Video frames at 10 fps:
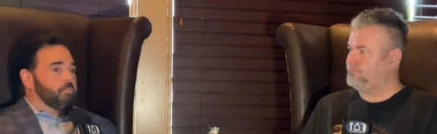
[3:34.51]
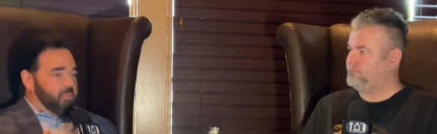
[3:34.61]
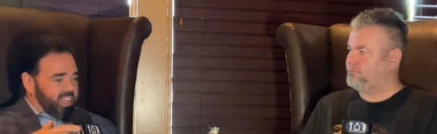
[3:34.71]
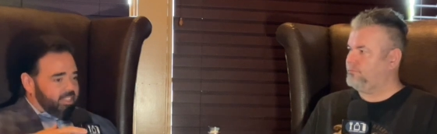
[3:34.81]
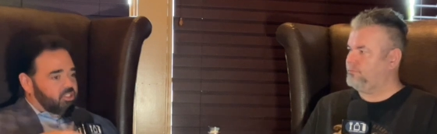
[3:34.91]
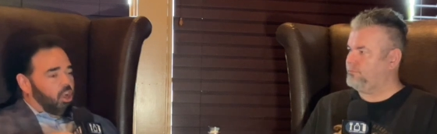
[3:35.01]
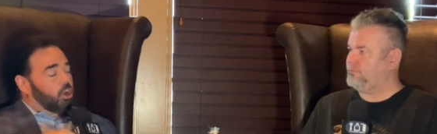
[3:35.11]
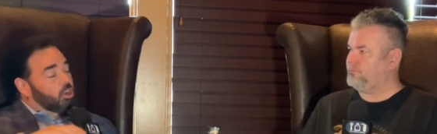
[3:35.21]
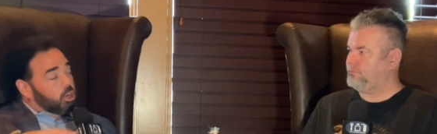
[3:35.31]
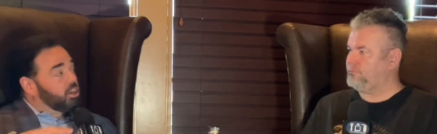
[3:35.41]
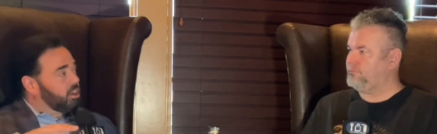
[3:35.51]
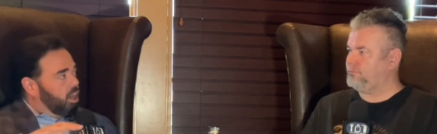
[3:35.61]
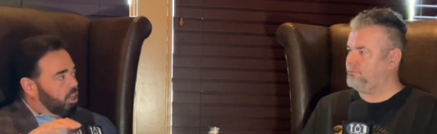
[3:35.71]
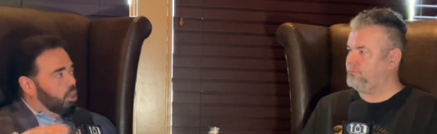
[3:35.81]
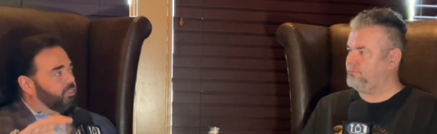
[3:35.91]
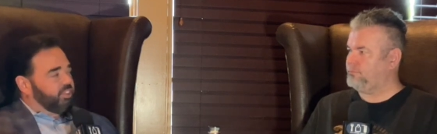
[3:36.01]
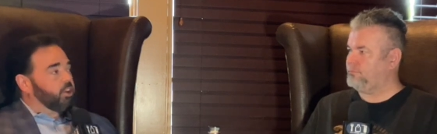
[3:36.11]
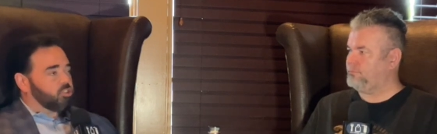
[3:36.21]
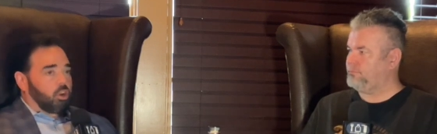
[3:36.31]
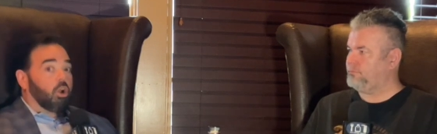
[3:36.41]
Speaker 1: means a good a good
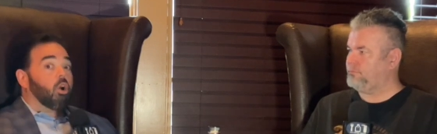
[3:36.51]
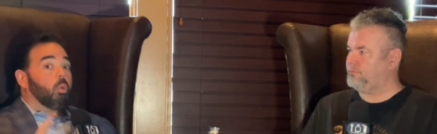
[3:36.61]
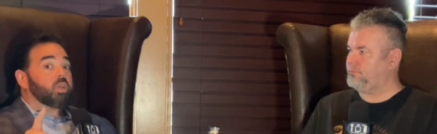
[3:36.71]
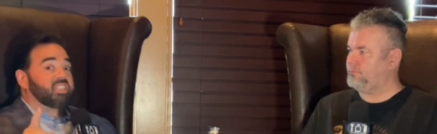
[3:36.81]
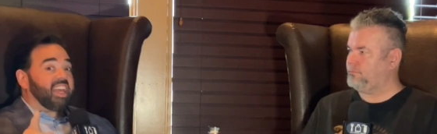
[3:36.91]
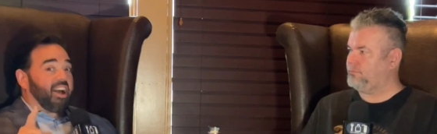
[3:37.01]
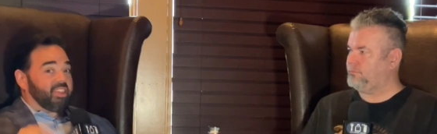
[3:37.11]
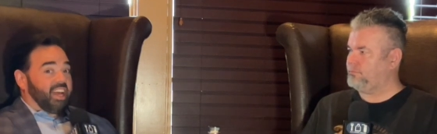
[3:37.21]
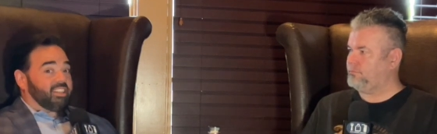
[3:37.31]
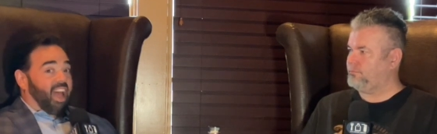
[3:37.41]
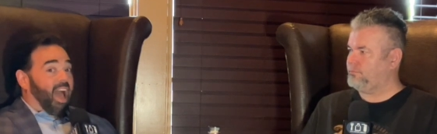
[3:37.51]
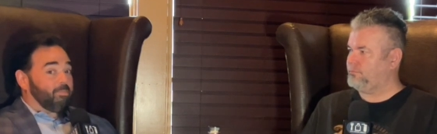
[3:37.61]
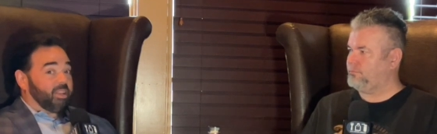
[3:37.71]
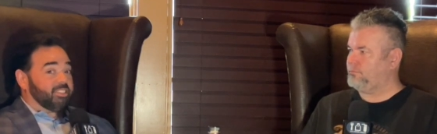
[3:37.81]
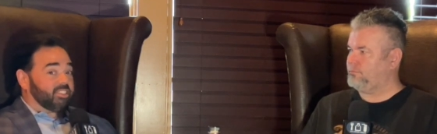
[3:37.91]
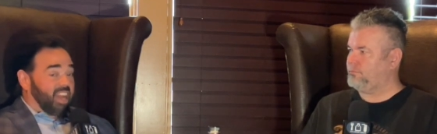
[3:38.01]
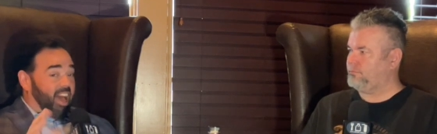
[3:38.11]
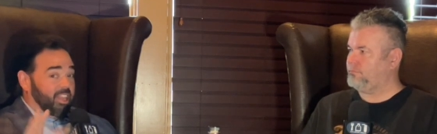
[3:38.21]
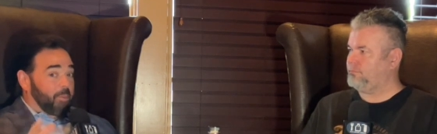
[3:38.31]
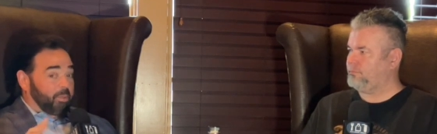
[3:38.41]
future. We'll see how that happens and
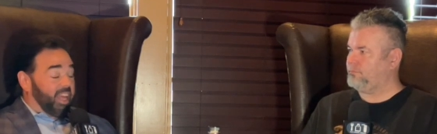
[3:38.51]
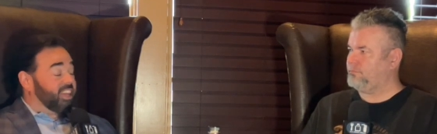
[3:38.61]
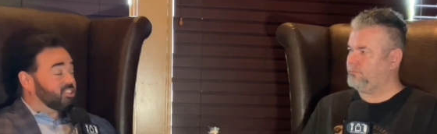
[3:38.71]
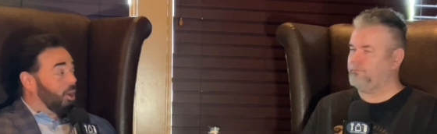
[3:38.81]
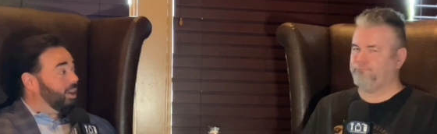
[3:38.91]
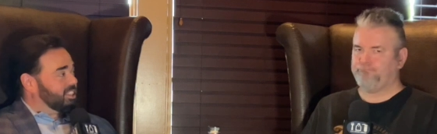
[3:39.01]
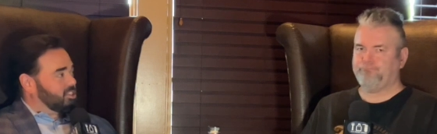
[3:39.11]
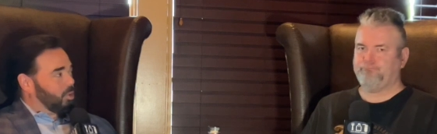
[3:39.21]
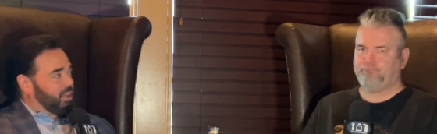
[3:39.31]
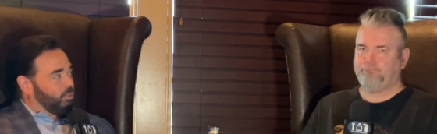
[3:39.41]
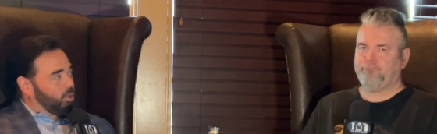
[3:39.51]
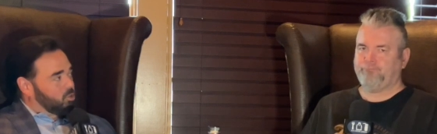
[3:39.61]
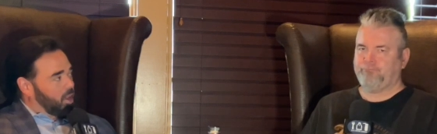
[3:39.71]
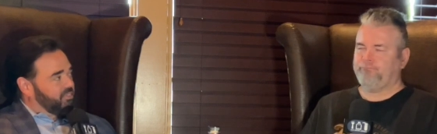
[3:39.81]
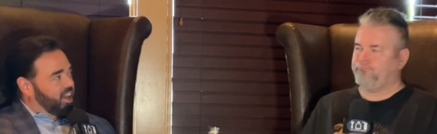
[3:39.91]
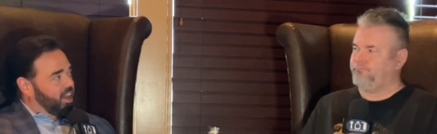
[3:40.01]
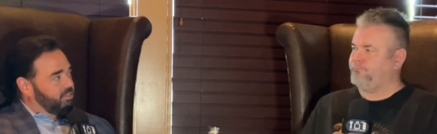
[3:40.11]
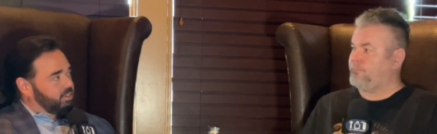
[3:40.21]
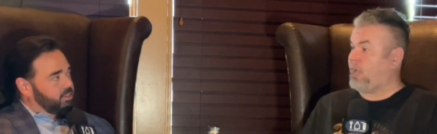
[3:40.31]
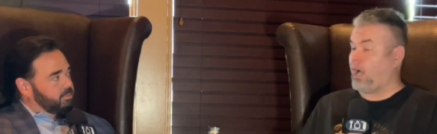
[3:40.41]
how that plays going into 24 and 25.
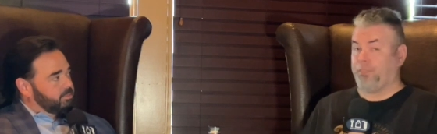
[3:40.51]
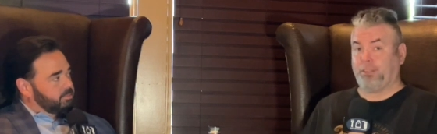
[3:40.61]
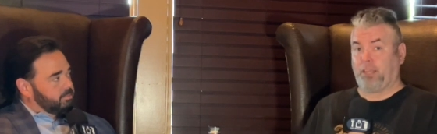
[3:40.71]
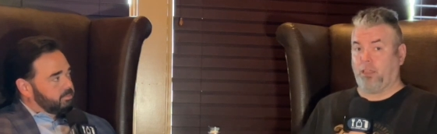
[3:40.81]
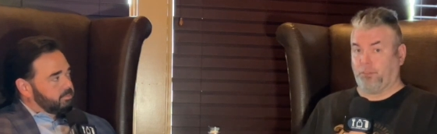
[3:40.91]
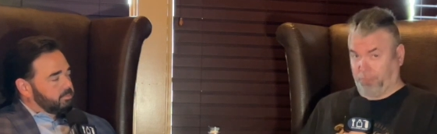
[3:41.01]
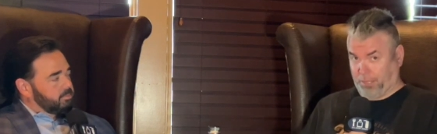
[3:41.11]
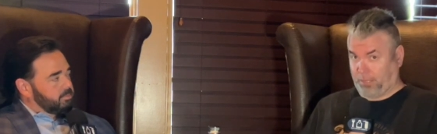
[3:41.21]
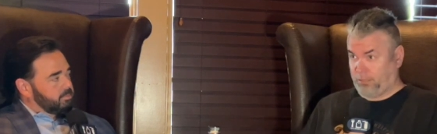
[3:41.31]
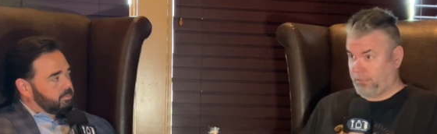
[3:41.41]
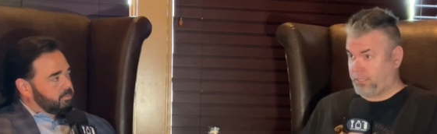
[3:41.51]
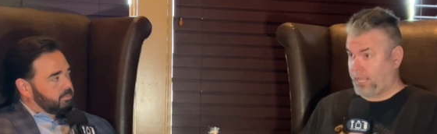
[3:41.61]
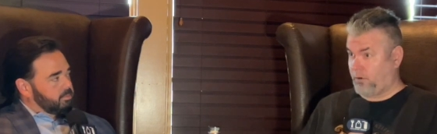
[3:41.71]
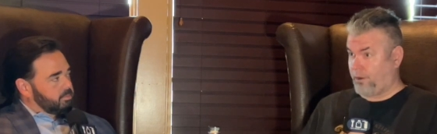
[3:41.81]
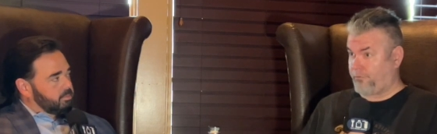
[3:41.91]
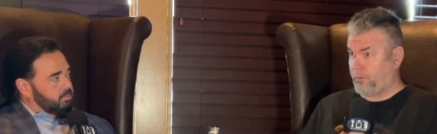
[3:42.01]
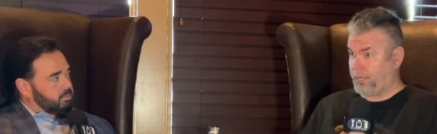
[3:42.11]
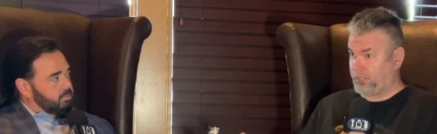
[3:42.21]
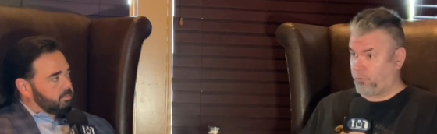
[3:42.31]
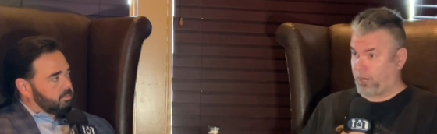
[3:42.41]
Speaker 2: I think the other thing to take away from
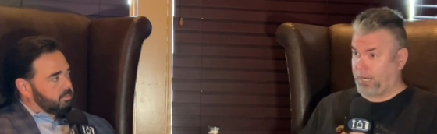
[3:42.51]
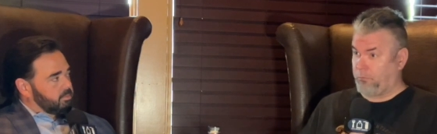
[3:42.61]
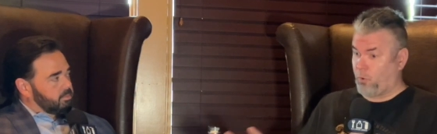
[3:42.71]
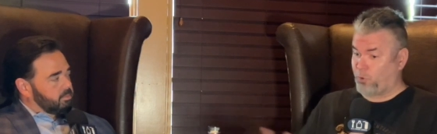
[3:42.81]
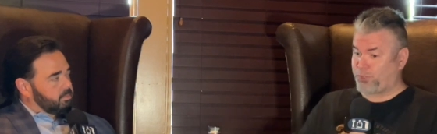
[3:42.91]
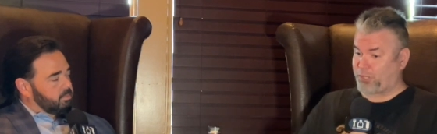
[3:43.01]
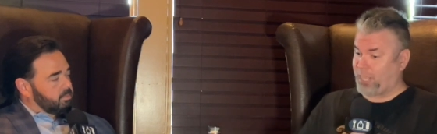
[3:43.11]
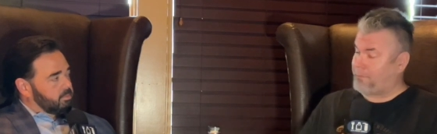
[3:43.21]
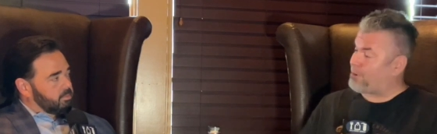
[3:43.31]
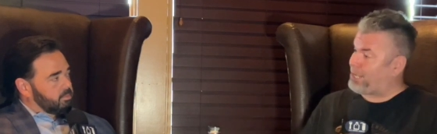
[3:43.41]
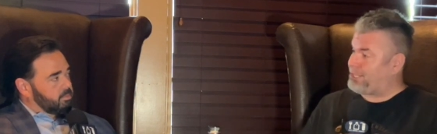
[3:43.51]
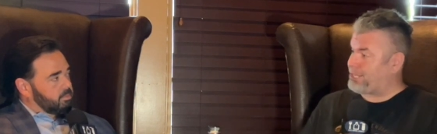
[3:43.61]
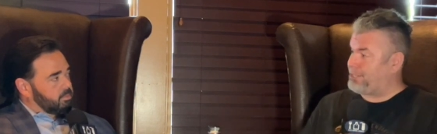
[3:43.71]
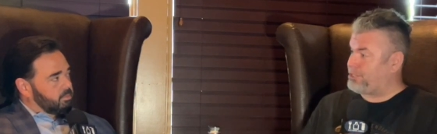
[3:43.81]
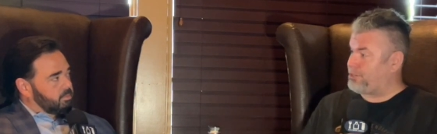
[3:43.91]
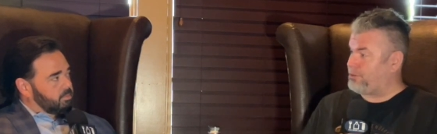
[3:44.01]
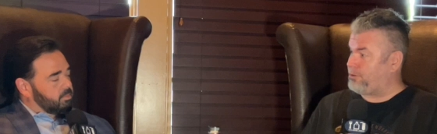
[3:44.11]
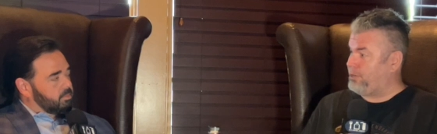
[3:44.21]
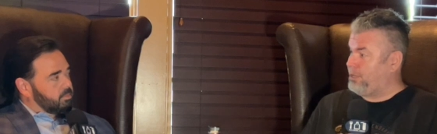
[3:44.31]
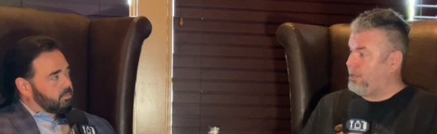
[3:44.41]
it is we're getting more celebrities
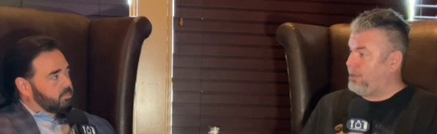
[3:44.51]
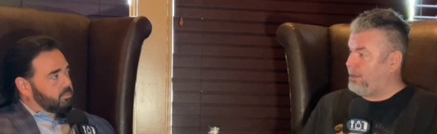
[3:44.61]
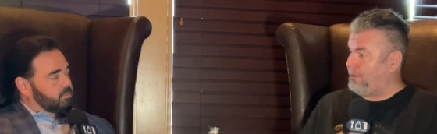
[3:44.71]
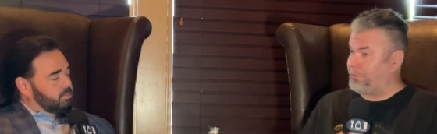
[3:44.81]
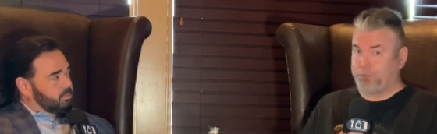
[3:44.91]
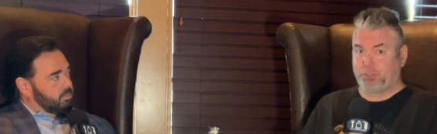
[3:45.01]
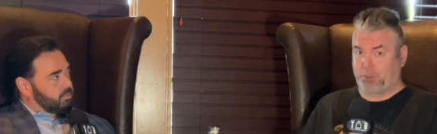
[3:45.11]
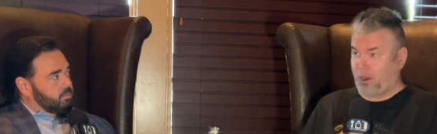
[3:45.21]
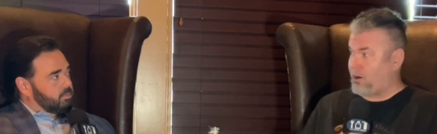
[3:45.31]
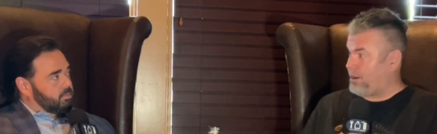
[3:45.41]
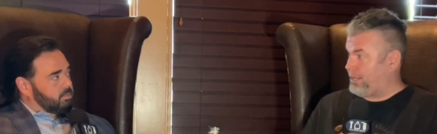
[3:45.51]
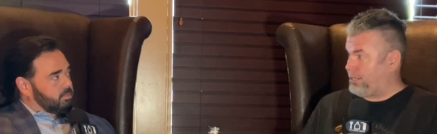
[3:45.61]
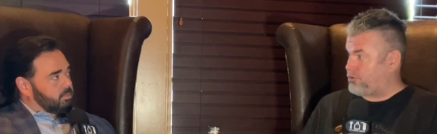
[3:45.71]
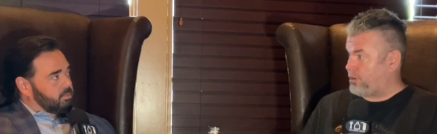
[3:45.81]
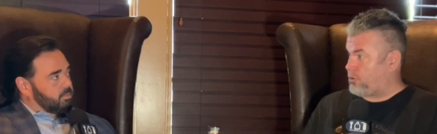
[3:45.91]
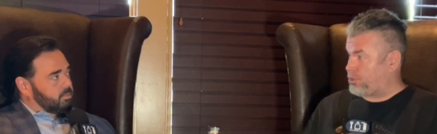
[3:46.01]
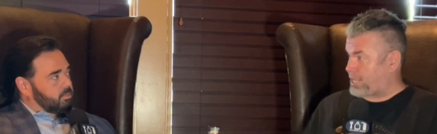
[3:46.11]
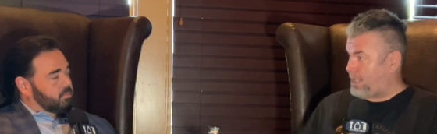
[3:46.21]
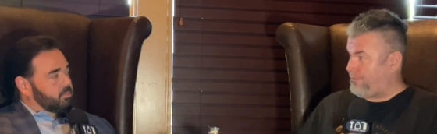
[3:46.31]
into uh, the cigar industry. Of course, Guy